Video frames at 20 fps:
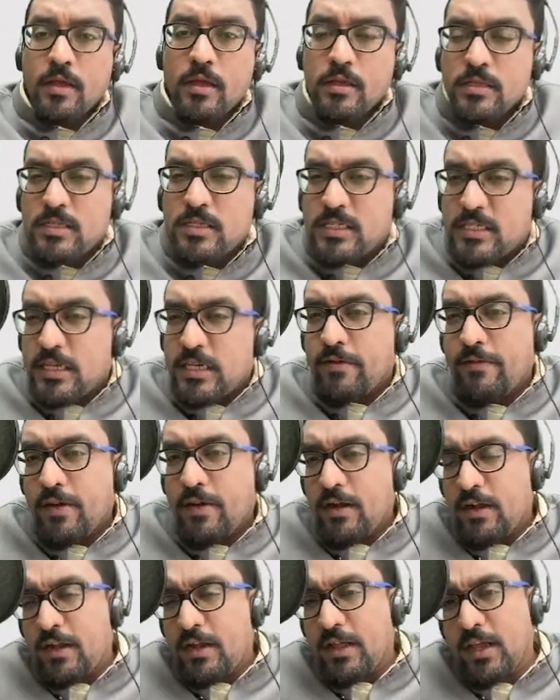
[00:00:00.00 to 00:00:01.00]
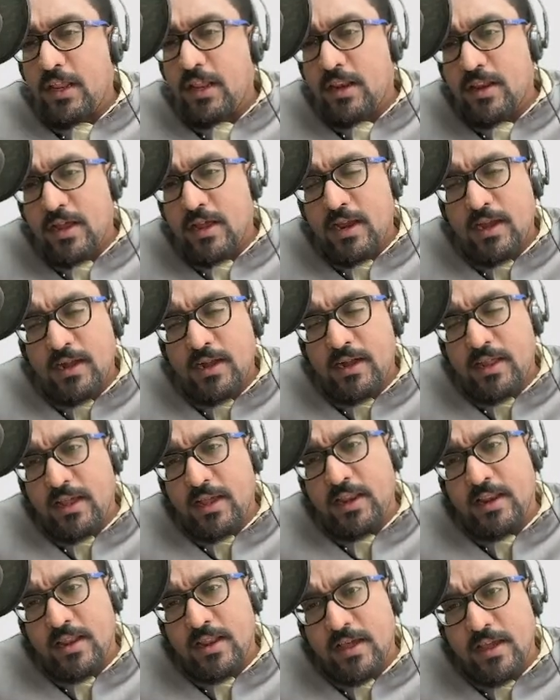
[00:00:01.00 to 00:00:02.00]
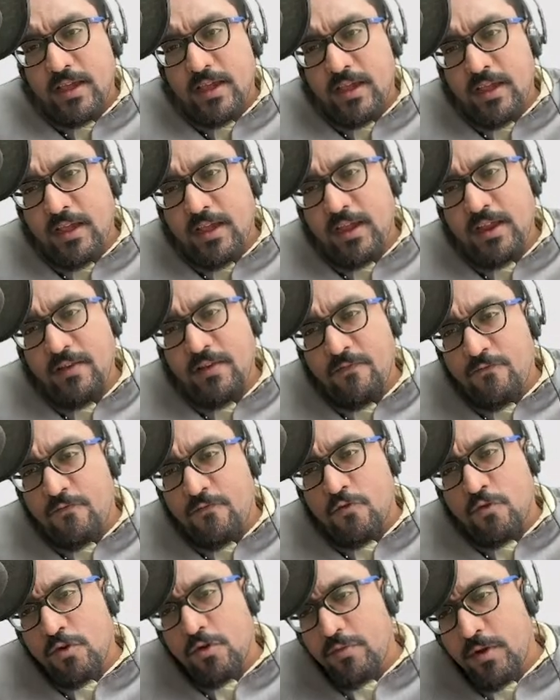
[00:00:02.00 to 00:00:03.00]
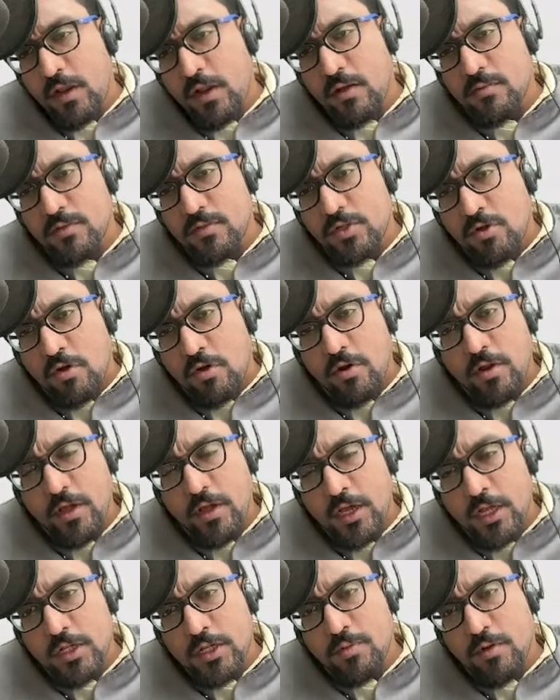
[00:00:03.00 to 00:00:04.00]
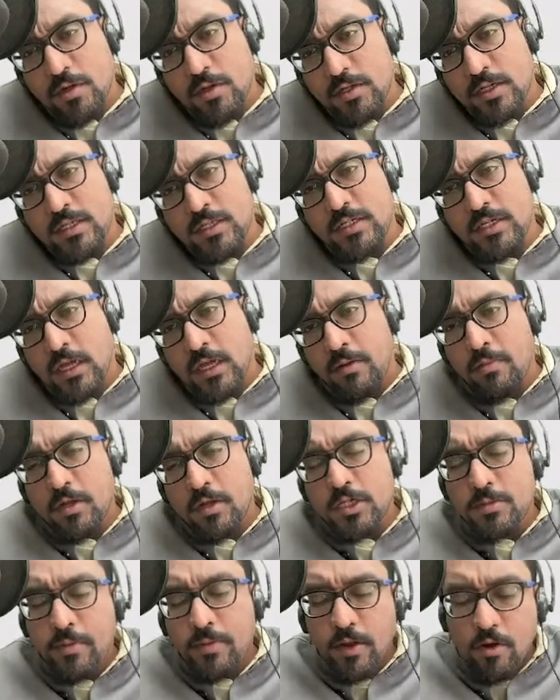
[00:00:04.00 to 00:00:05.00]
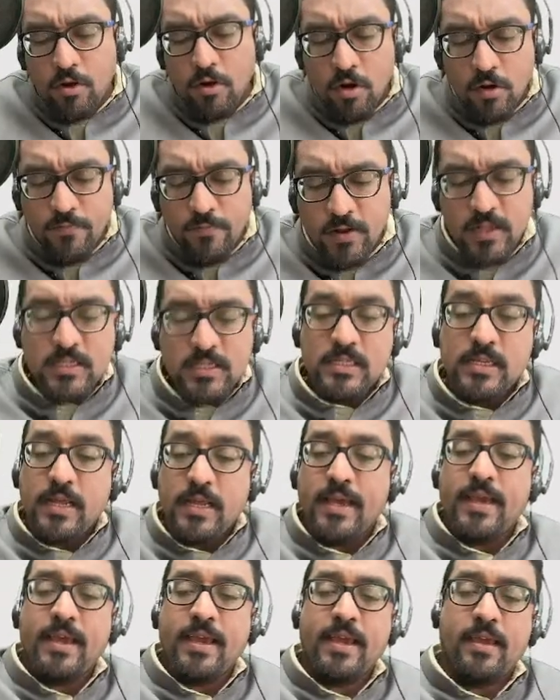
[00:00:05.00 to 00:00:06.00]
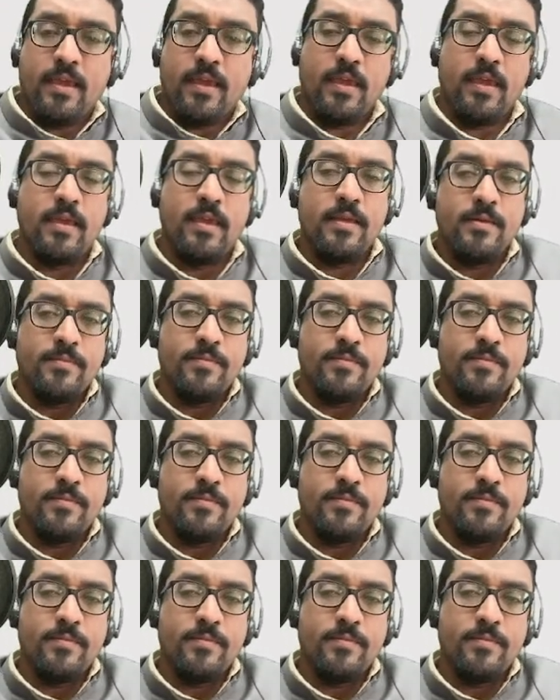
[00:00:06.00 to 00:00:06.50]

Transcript: 1799, Fort Williams College was established by Lord Wellesley.